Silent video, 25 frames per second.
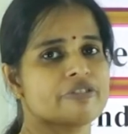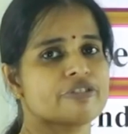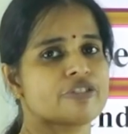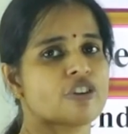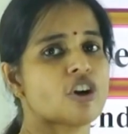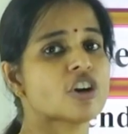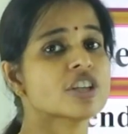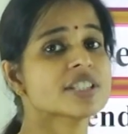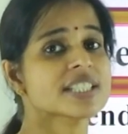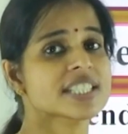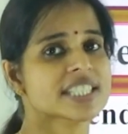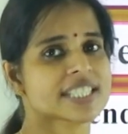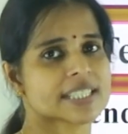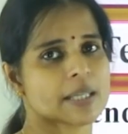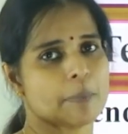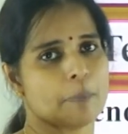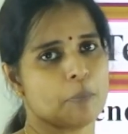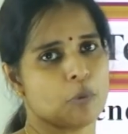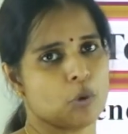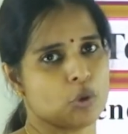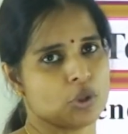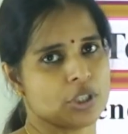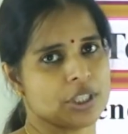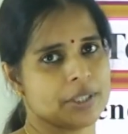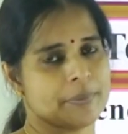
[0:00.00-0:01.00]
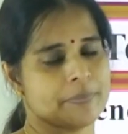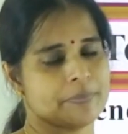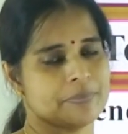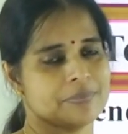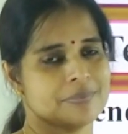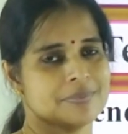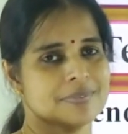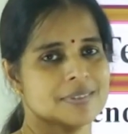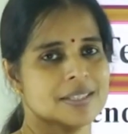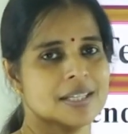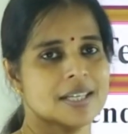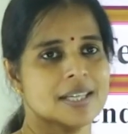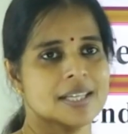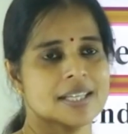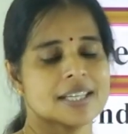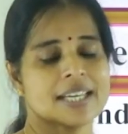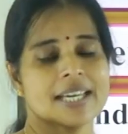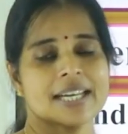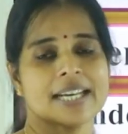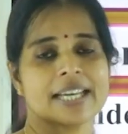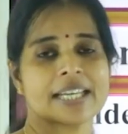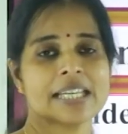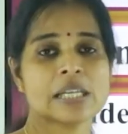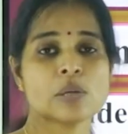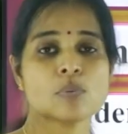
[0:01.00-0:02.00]
for support.
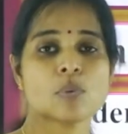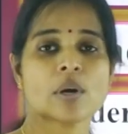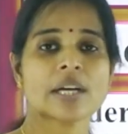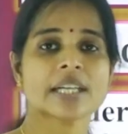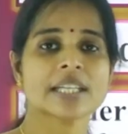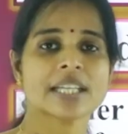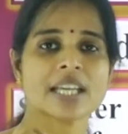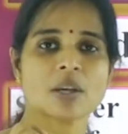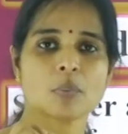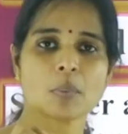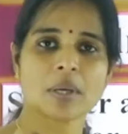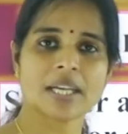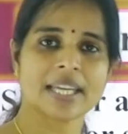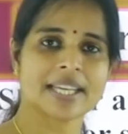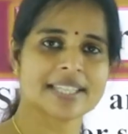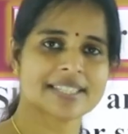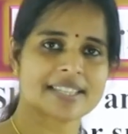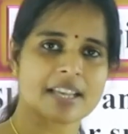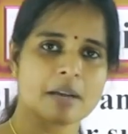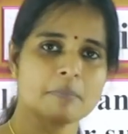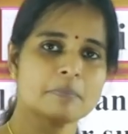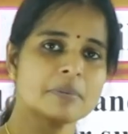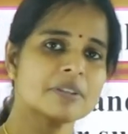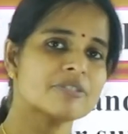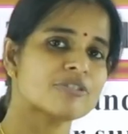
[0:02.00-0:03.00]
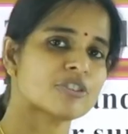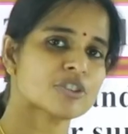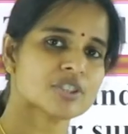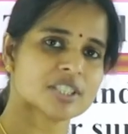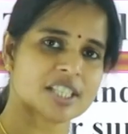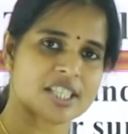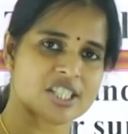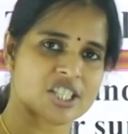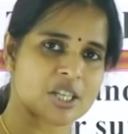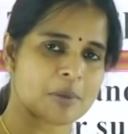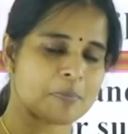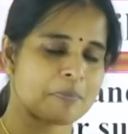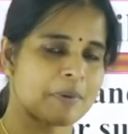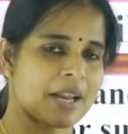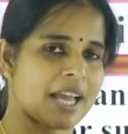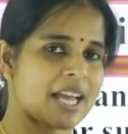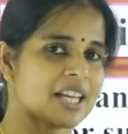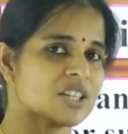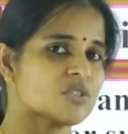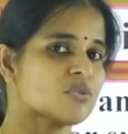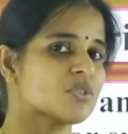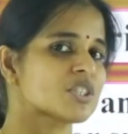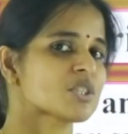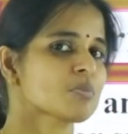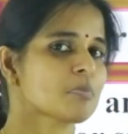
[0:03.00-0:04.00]
Can anyone give an example for such a
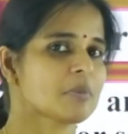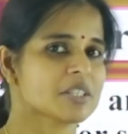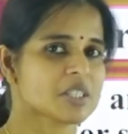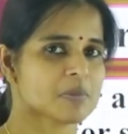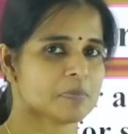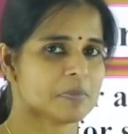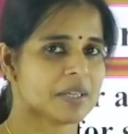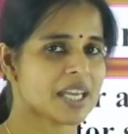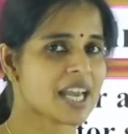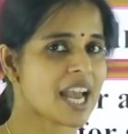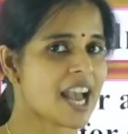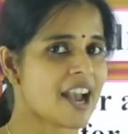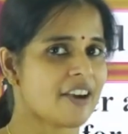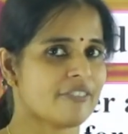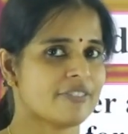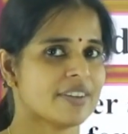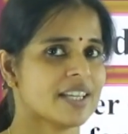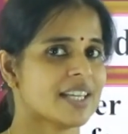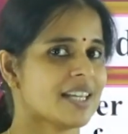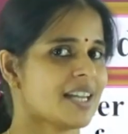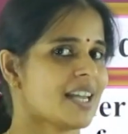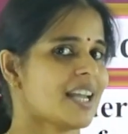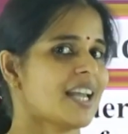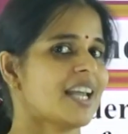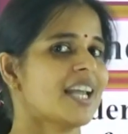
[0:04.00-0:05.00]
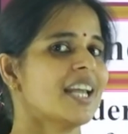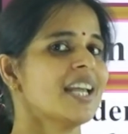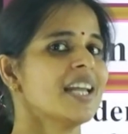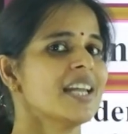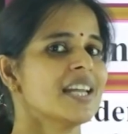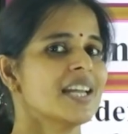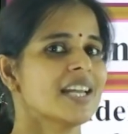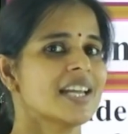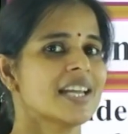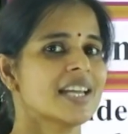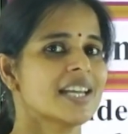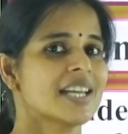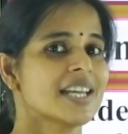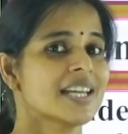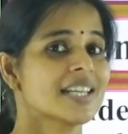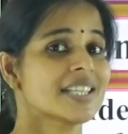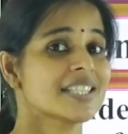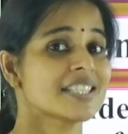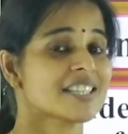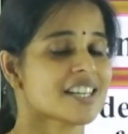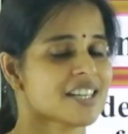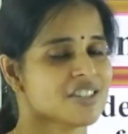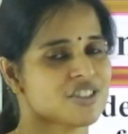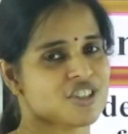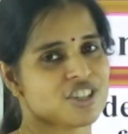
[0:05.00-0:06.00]
plant which must be having a
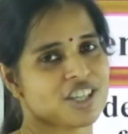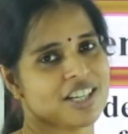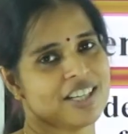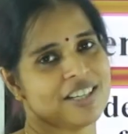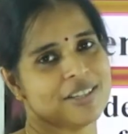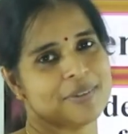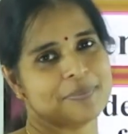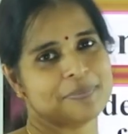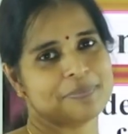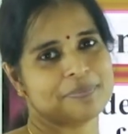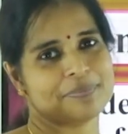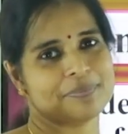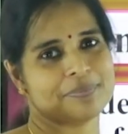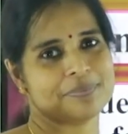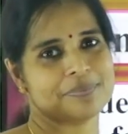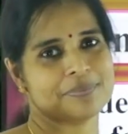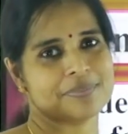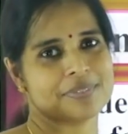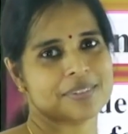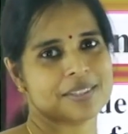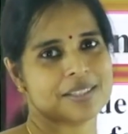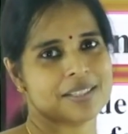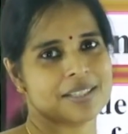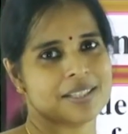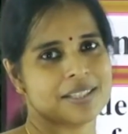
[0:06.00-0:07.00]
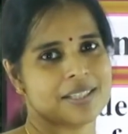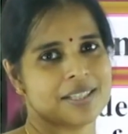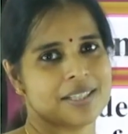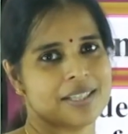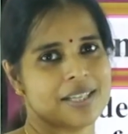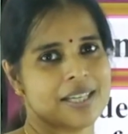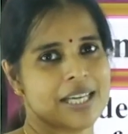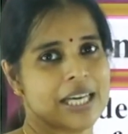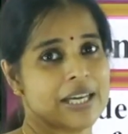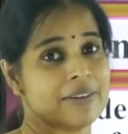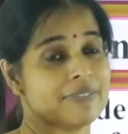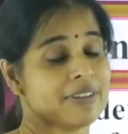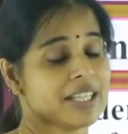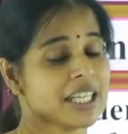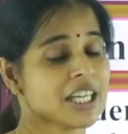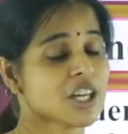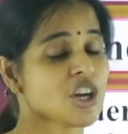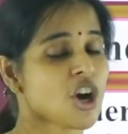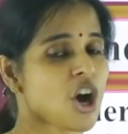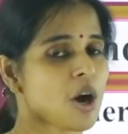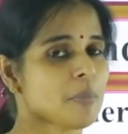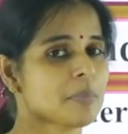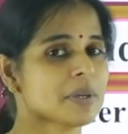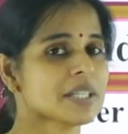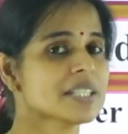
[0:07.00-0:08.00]
tendril? Very
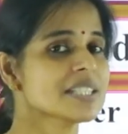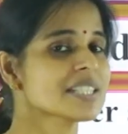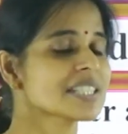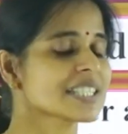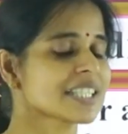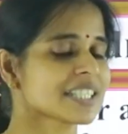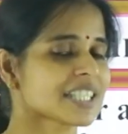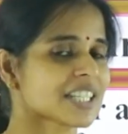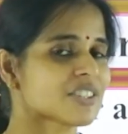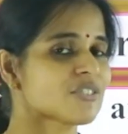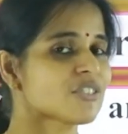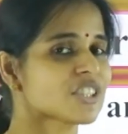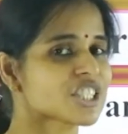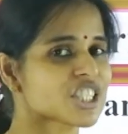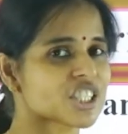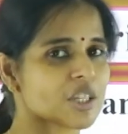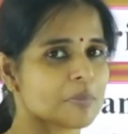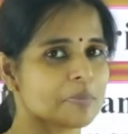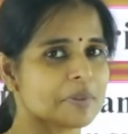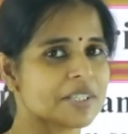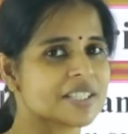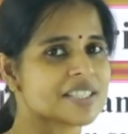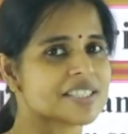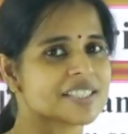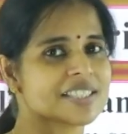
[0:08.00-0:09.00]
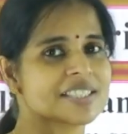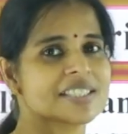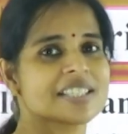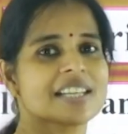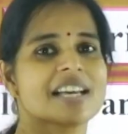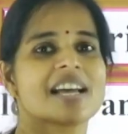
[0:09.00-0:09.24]
common, certain vegetables,